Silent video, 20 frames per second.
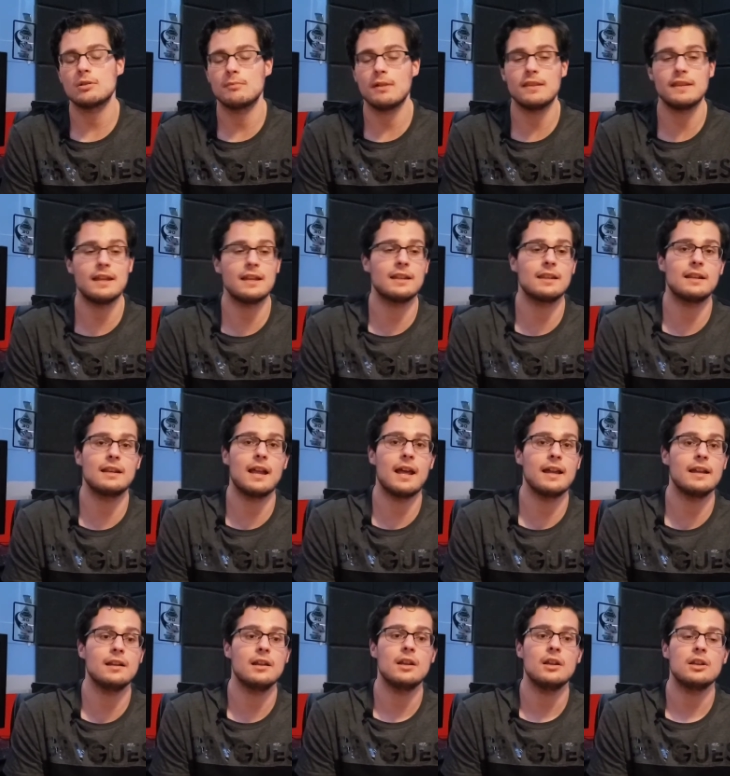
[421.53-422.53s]
and by the end of the
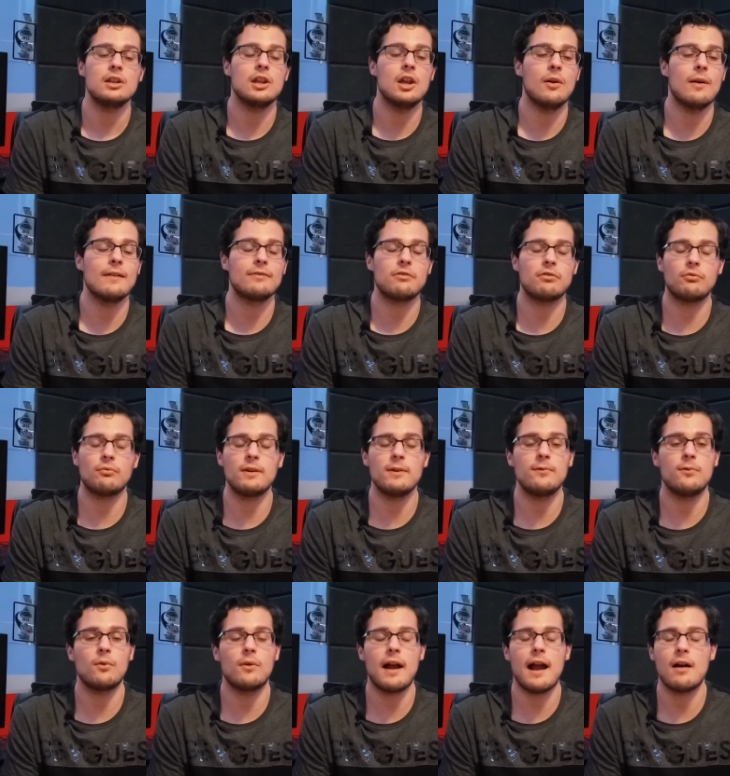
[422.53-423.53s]
night, you know, after three,
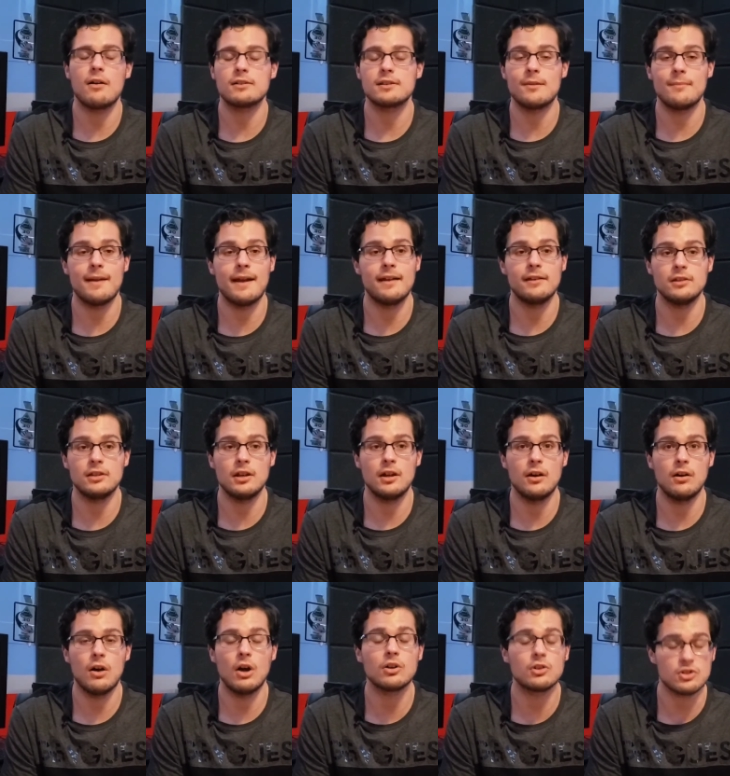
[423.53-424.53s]
four hours, I'm at, you
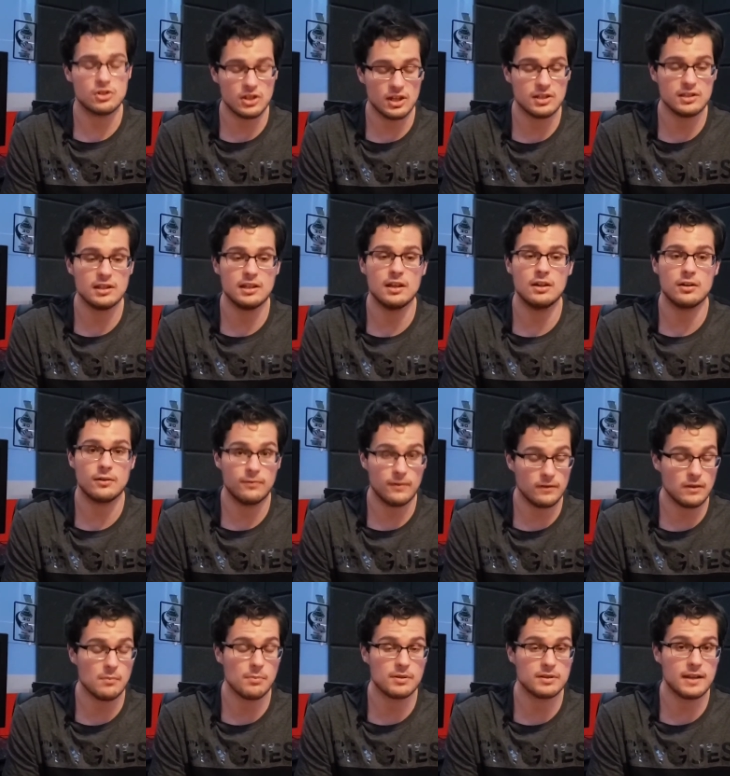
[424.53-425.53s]
know, under sixty, under
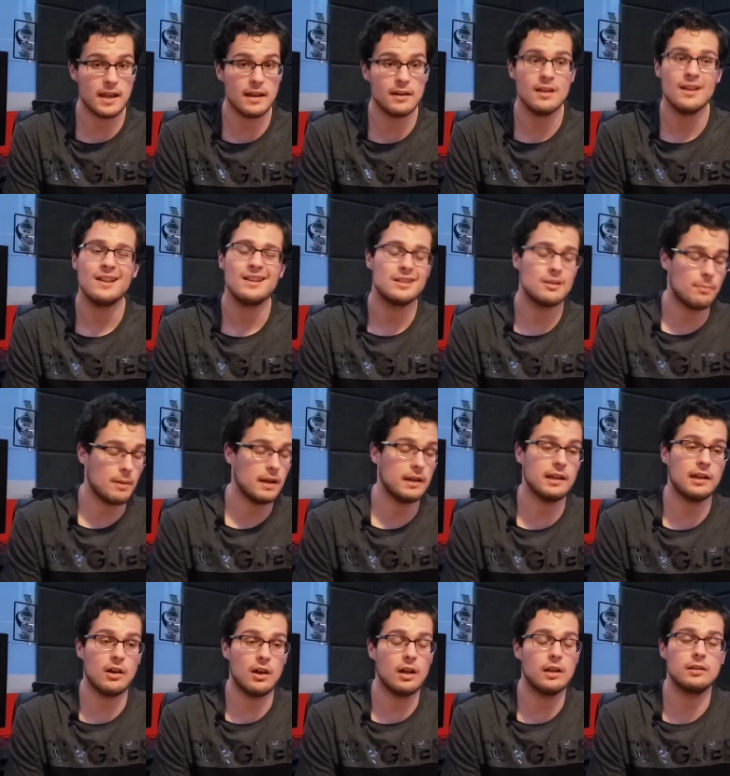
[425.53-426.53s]
fifty percent,
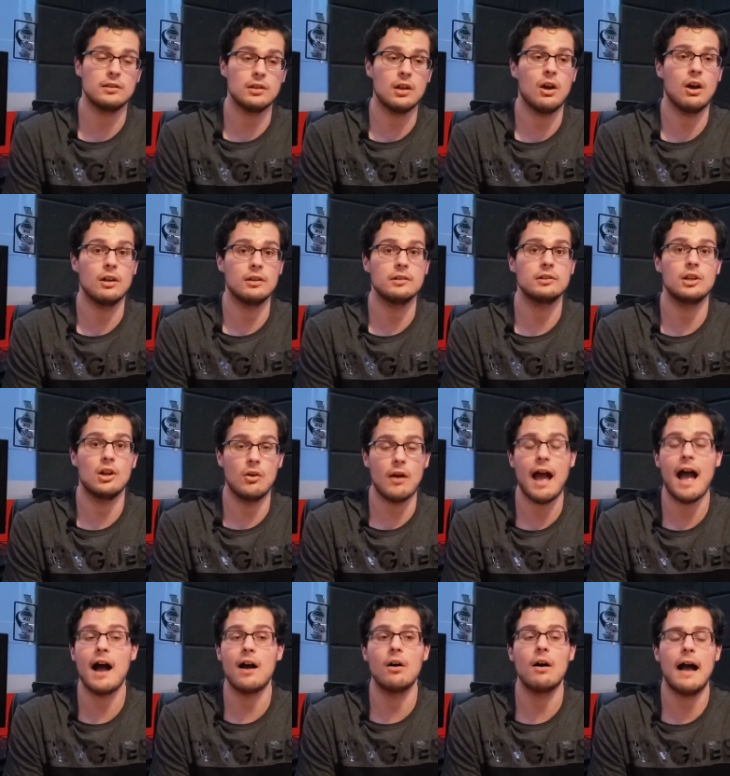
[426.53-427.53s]
depending on, on you know,
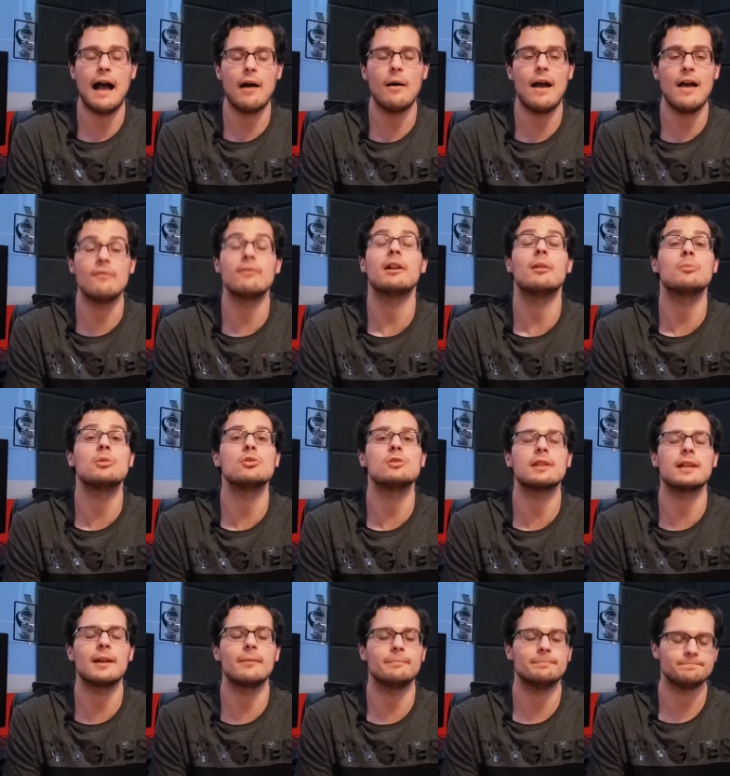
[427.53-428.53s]
how, how heavy I'm
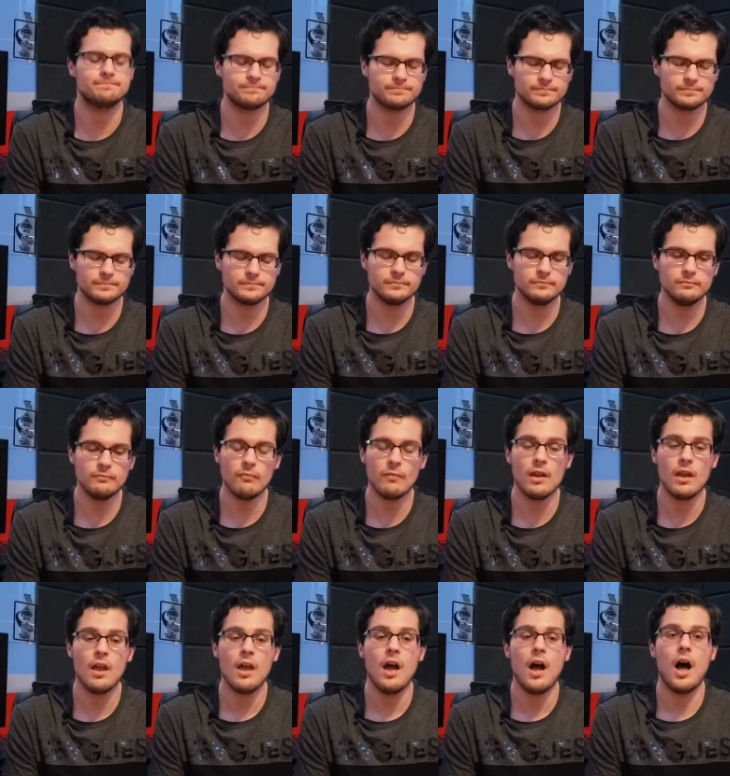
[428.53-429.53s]
using it.
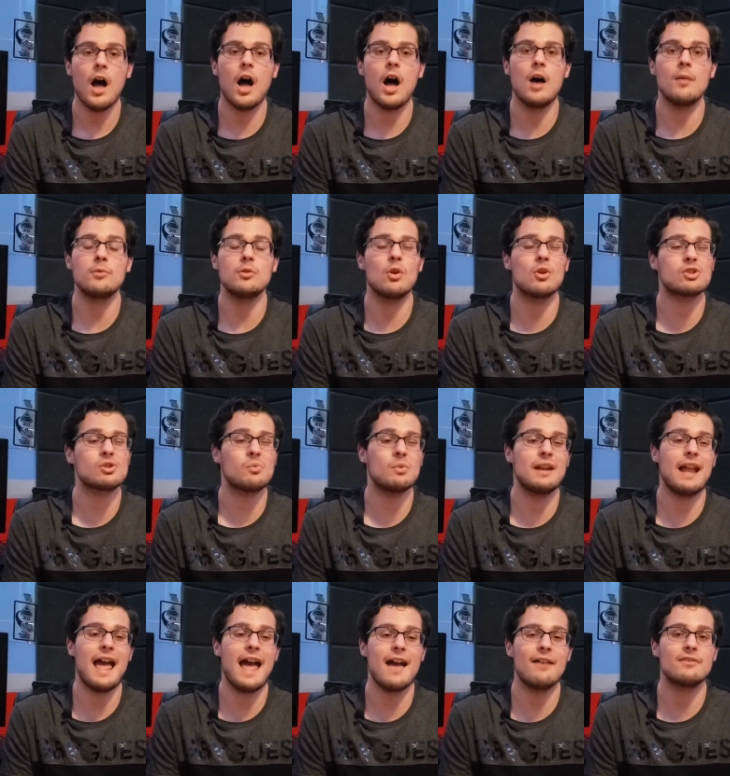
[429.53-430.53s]
Um, you also
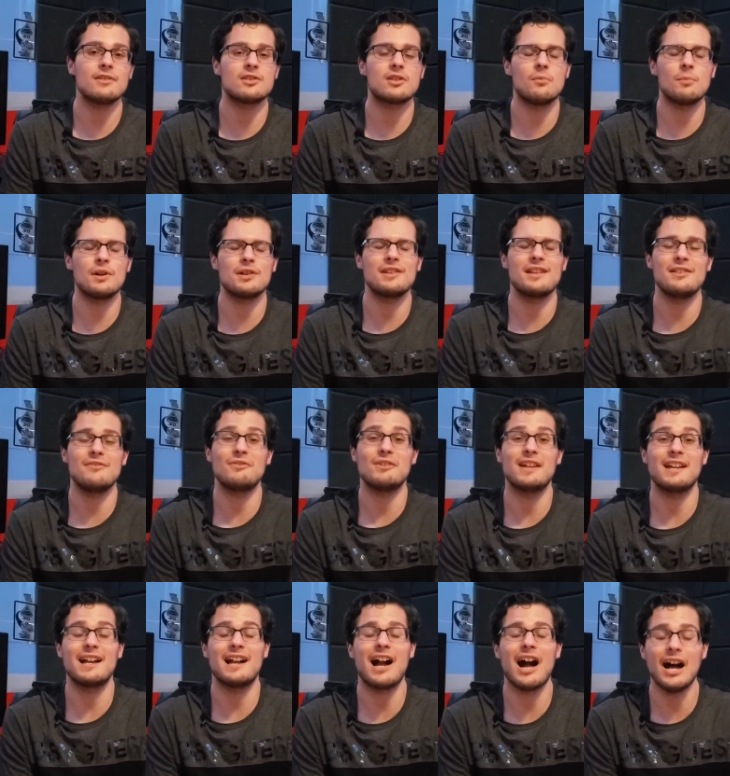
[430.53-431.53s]
want to have it somewhere that if you
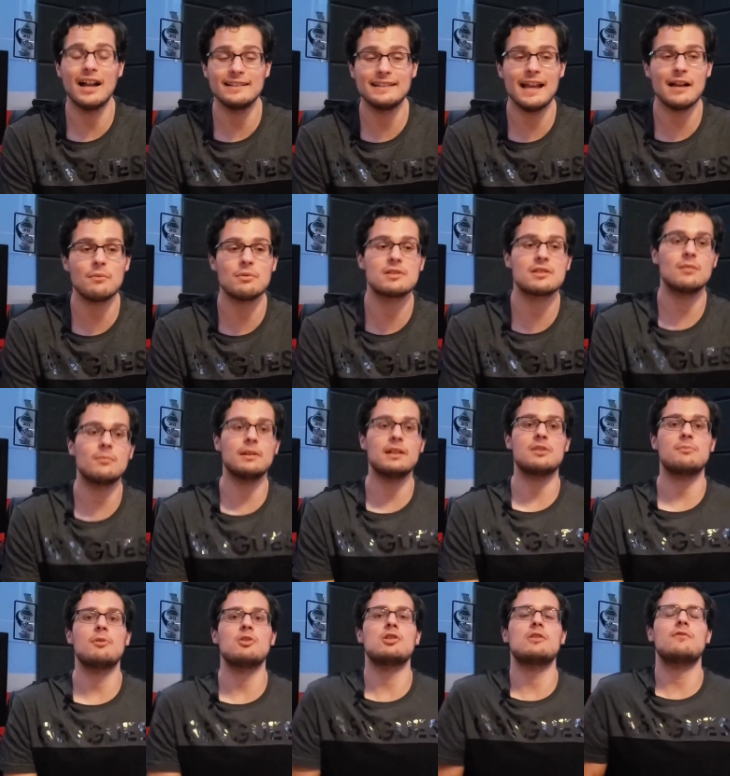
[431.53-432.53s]
get in contact with somebody,
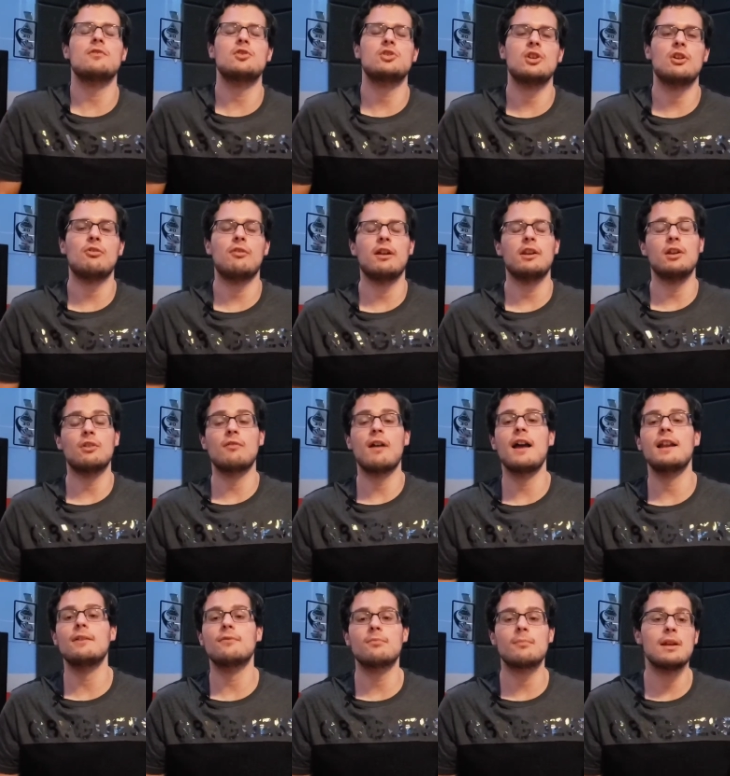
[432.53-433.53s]
especially if you're sharing your
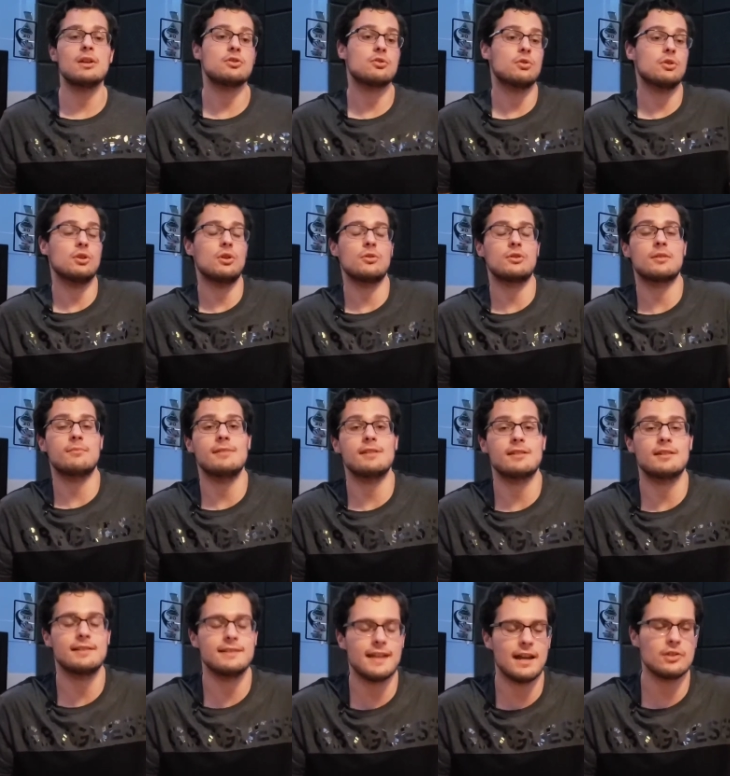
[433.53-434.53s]
ride information, or you know somebody's
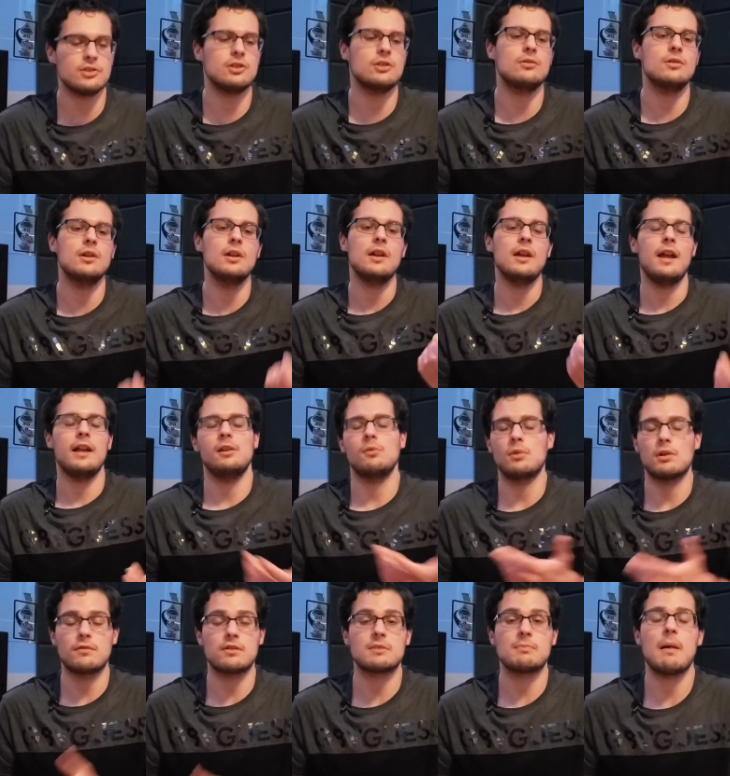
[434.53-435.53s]
going to text you and you
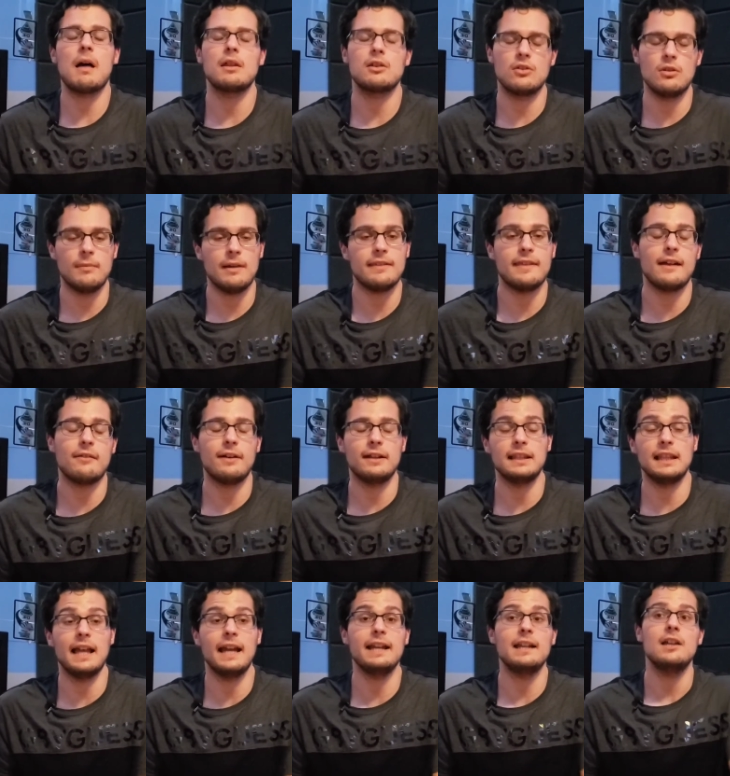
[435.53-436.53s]
want to respond to them at that
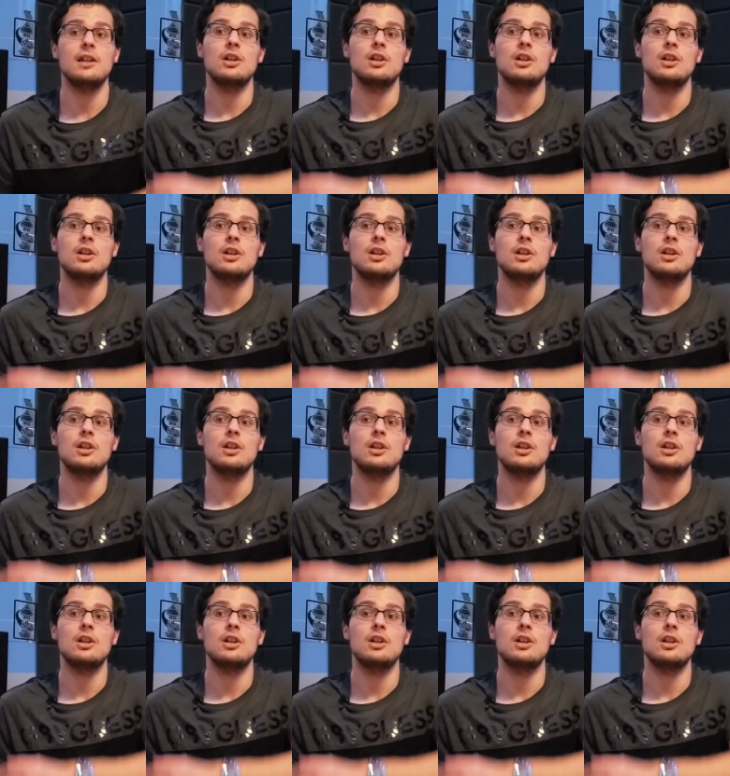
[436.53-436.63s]
red light,